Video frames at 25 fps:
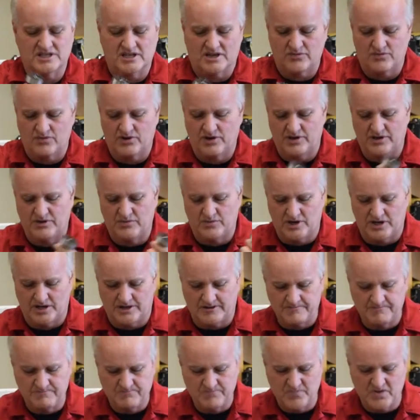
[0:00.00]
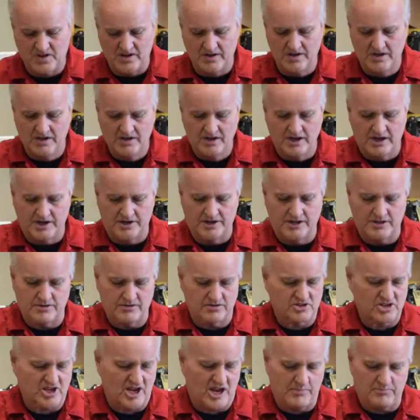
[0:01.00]
out really well. Another
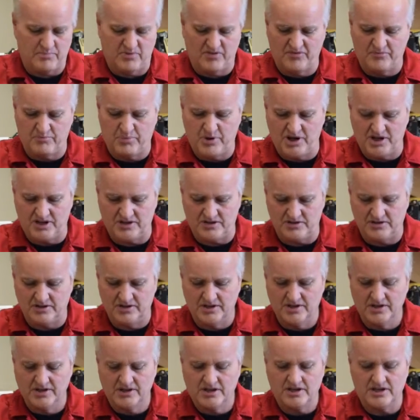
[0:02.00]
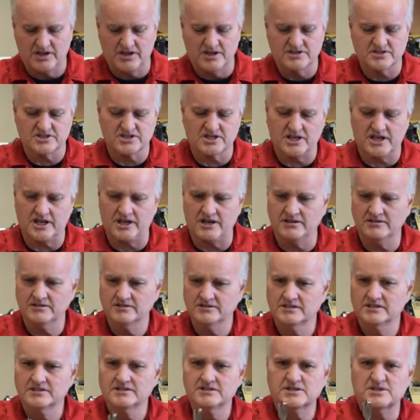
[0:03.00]
type of bit is a
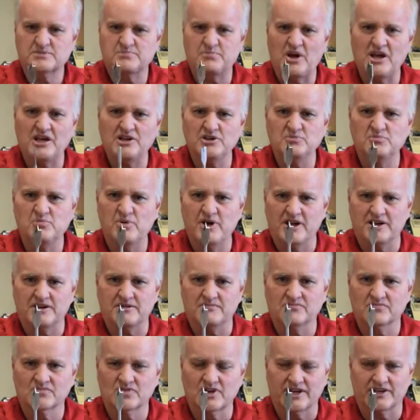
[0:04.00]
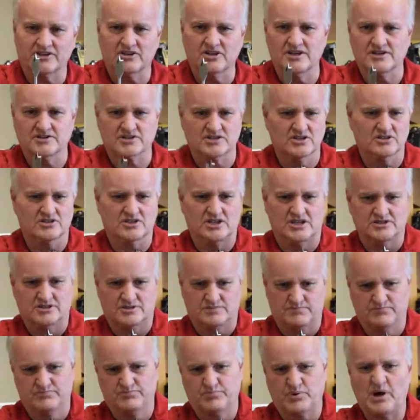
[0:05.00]
Spade Bit, like this. It does
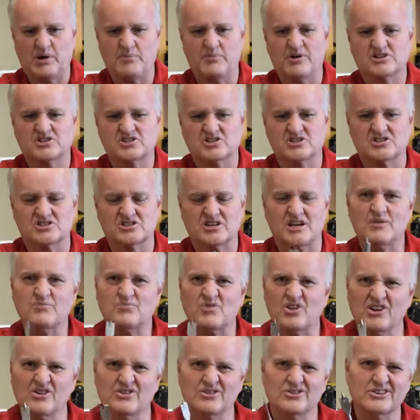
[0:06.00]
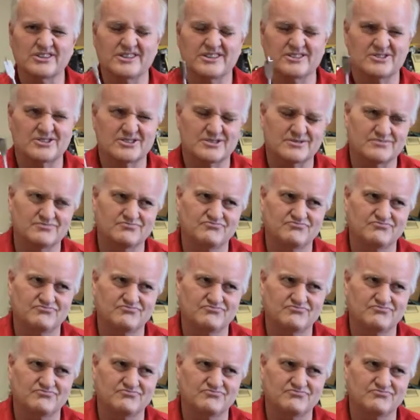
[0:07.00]
pretty much the same thing, only it's